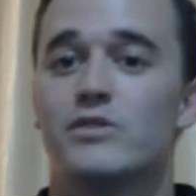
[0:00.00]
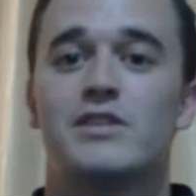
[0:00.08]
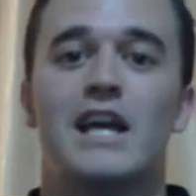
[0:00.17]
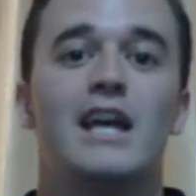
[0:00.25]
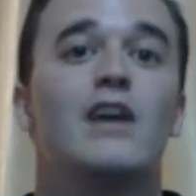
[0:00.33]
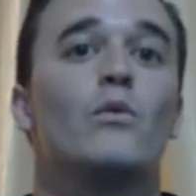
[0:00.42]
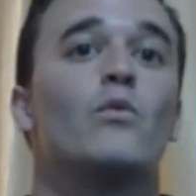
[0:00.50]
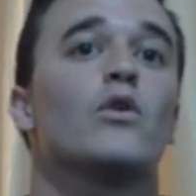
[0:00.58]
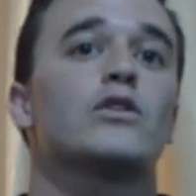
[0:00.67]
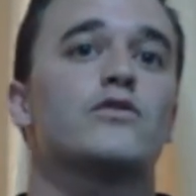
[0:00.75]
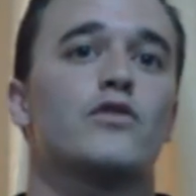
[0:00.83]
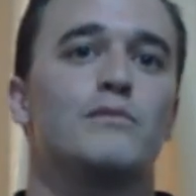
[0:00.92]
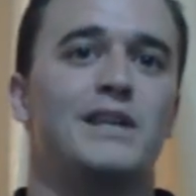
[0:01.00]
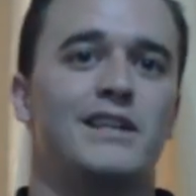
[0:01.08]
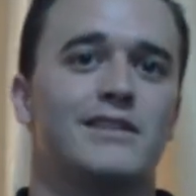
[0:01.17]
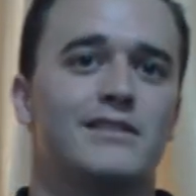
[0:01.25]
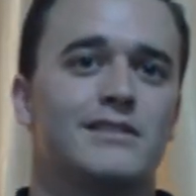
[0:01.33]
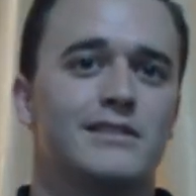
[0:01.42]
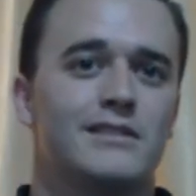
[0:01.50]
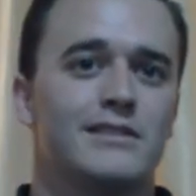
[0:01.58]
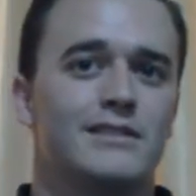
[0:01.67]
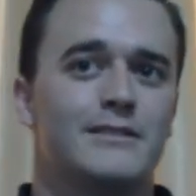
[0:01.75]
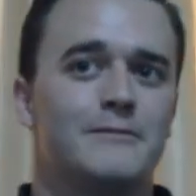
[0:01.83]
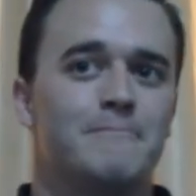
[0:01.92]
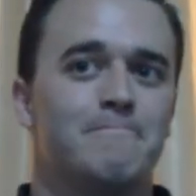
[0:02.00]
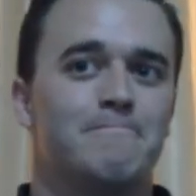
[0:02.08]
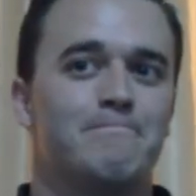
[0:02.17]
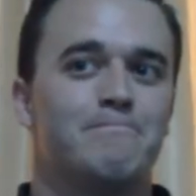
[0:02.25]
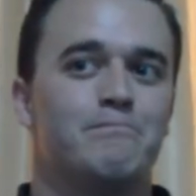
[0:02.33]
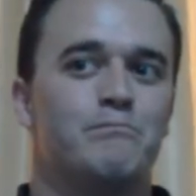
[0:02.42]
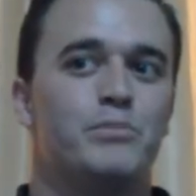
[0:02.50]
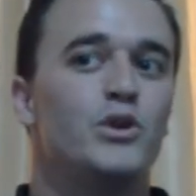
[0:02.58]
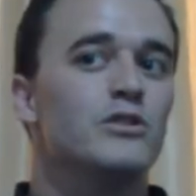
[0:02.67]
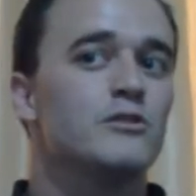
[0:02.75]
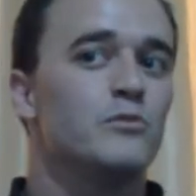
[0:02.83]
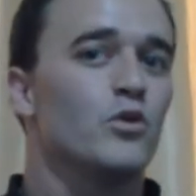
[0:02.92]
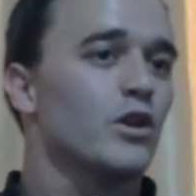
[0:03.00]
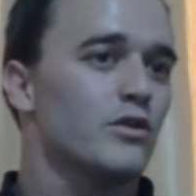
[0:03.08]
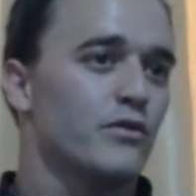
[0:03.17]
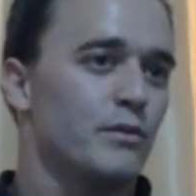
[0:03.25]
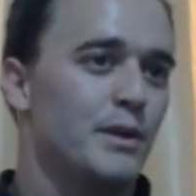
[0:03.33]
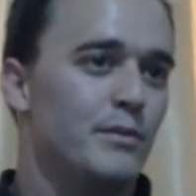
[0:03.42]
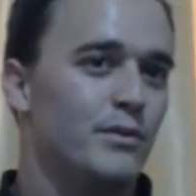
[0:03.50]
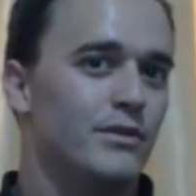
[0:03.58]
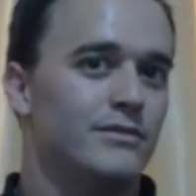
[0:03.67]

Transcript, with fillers: say, it works for me. Buddhism works for people.